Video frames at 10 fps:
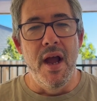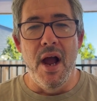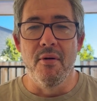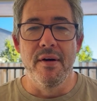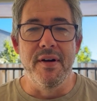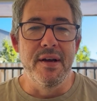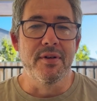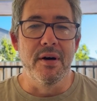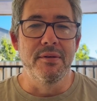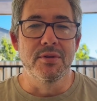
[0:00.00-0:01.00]
However,
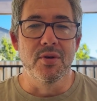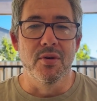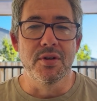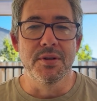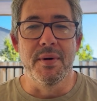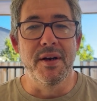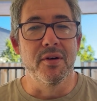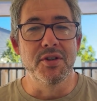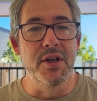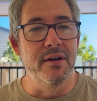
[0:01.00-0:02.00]
evergreen resources may
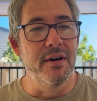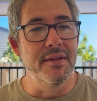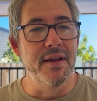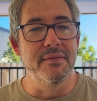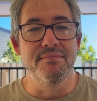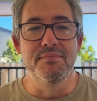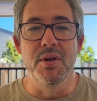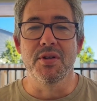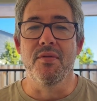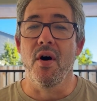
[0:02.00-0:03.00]
not generate that
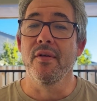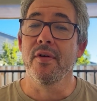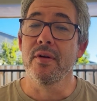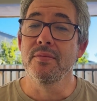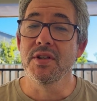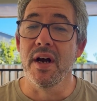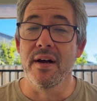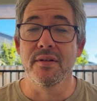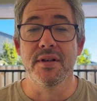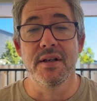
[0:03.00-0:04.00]
burst of high volume
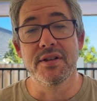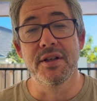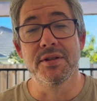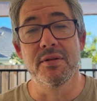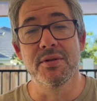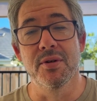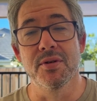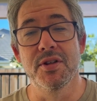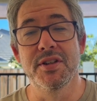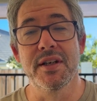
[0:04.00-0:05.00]
sales at seasonal
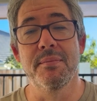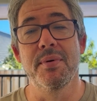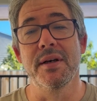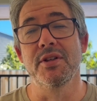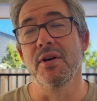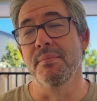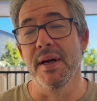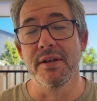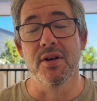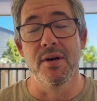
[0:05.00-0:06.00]
resources that can bring during
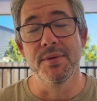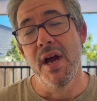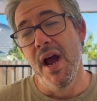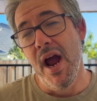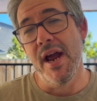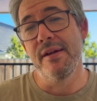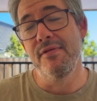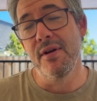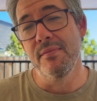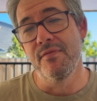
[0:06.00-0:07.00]
peak times. And
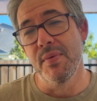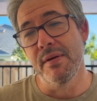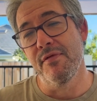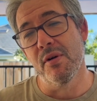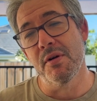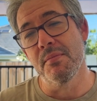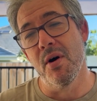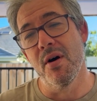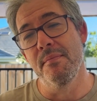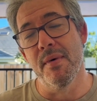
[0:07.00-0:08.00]
if you've been following
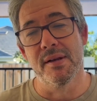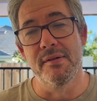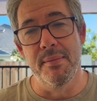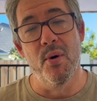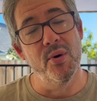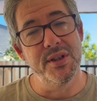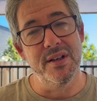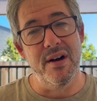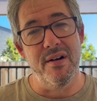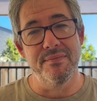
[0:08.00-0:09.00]
my monthly reports,
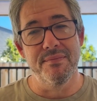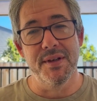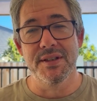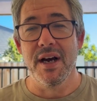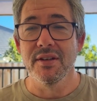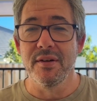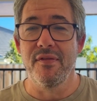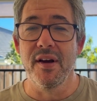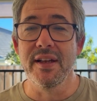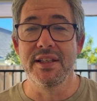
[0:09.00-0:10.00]
my sales are
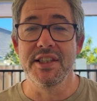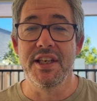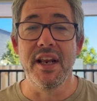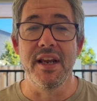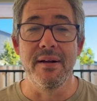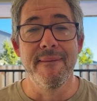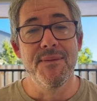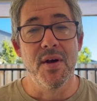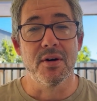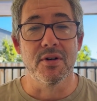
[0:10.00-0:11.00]
fairly steady
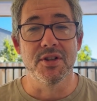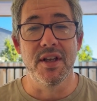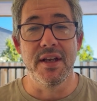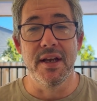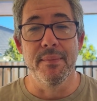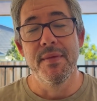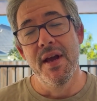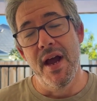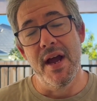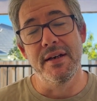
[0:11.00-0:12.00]
across the year.
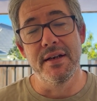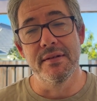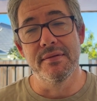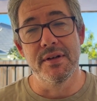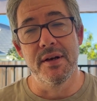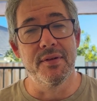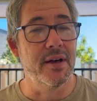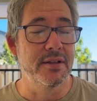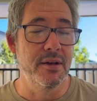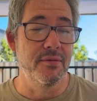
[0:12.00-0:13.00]
And if
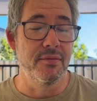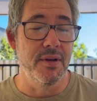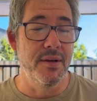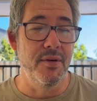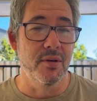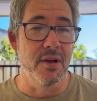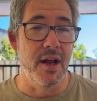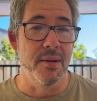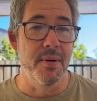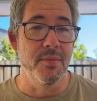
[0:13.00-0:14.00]
you look at
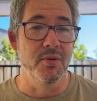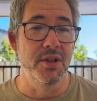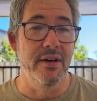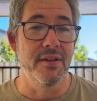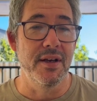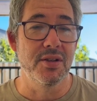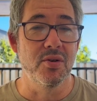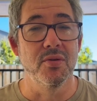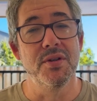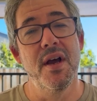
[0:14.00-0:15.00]
other people sharing their
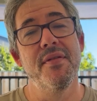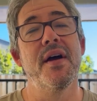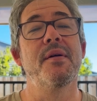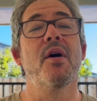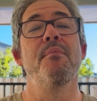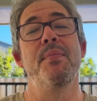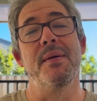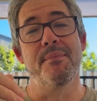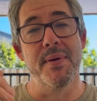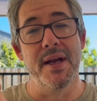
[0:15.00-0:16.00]
stores, they've got
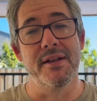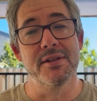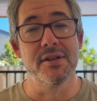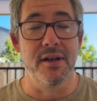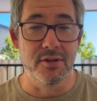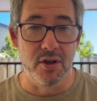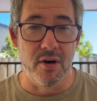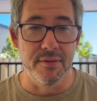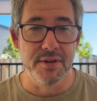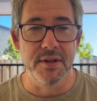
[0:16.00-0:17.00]
big peaks and
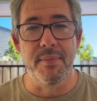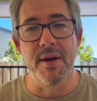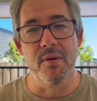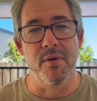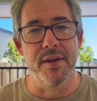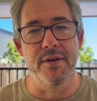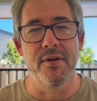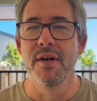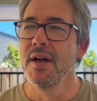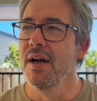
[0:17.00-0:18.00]
troughs, depending on what they
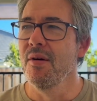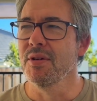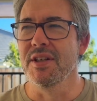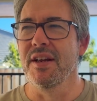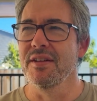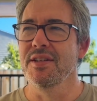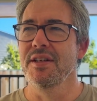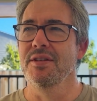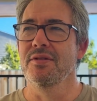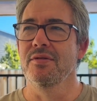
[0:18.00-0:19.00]
do. What's another
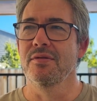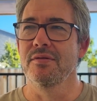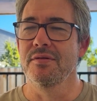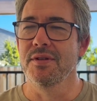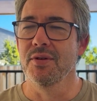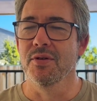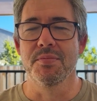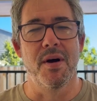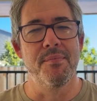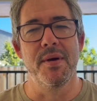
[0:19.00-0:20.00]
seasonal resource?
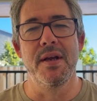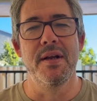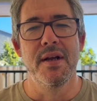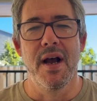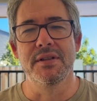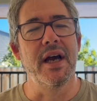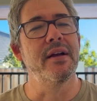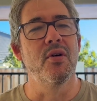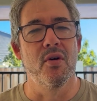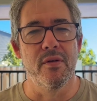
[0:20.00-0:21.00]
Might be
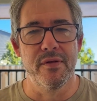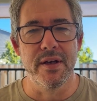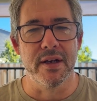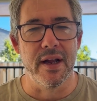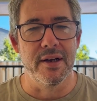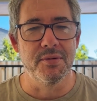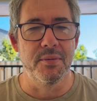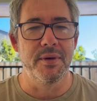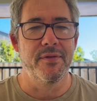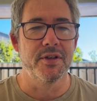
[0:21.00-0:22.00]
decor for your classroom
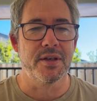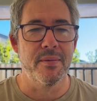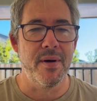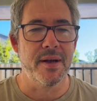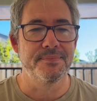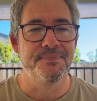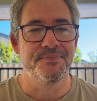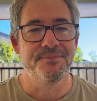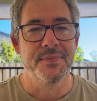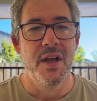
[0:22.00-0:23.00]
when you first go back.
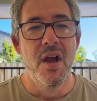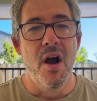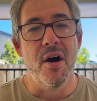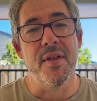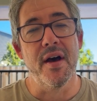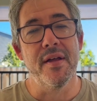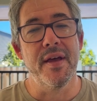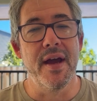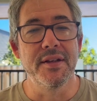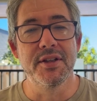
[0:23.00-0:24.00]
On the
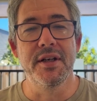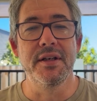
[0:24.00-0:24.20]
other hand,